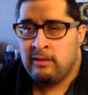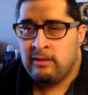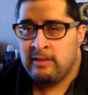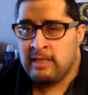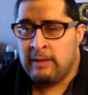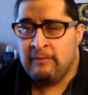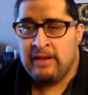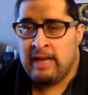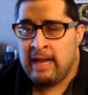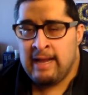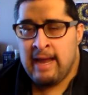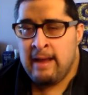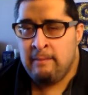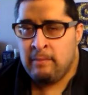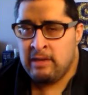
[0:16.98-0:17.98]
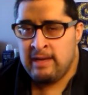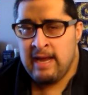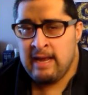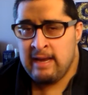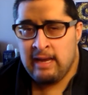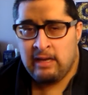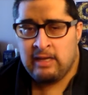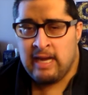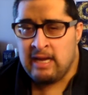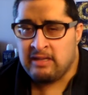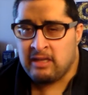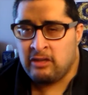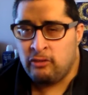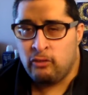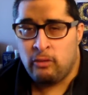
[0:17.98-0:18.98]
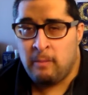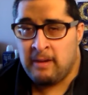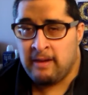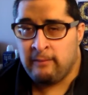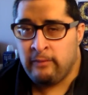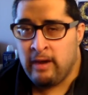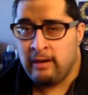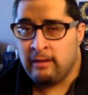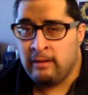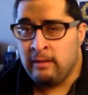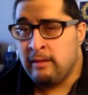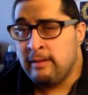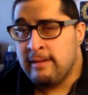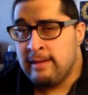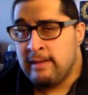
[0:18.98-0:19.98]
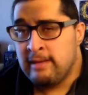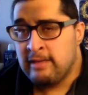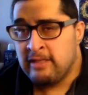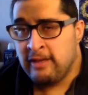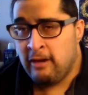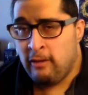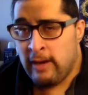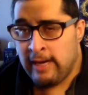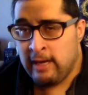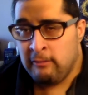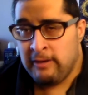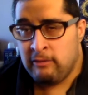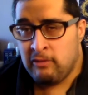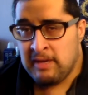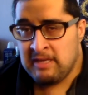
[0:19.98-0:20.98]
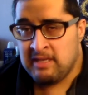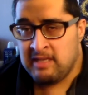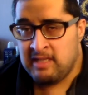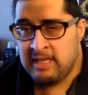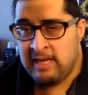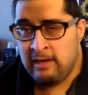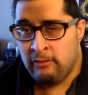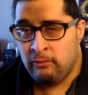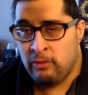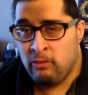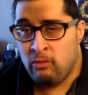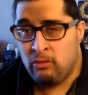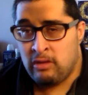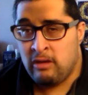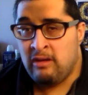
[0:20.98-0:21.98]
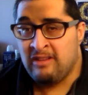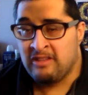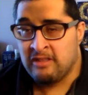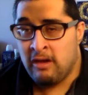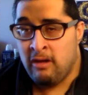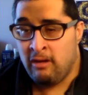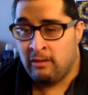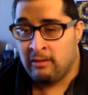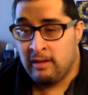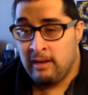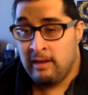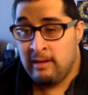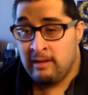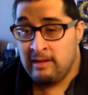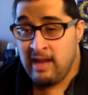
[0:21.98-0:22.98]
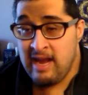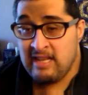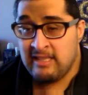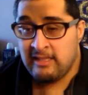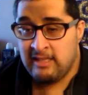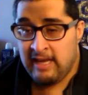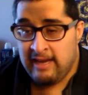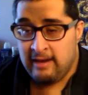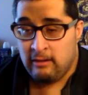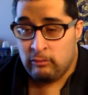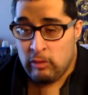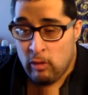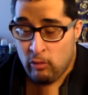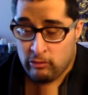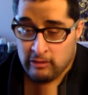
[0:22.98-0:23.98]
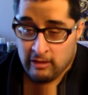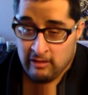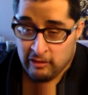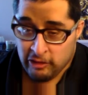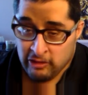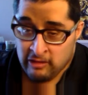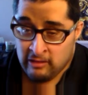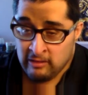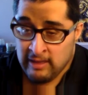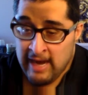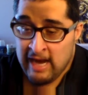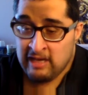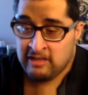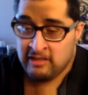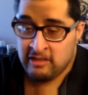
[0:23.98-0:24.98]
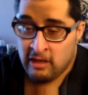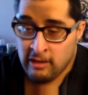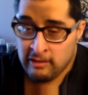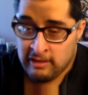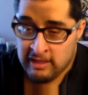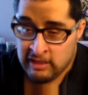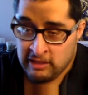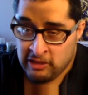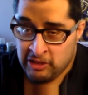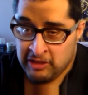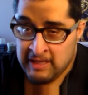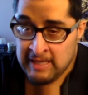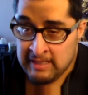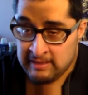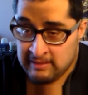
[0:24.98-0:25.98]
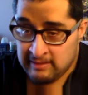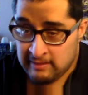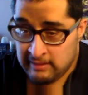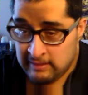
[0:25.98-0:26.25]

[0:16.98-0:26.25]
Something like that. But yeah, that guy's a cool motherfucker. So, I got a request to see the roll call song. Let's see the roll call song. Let's start this shit.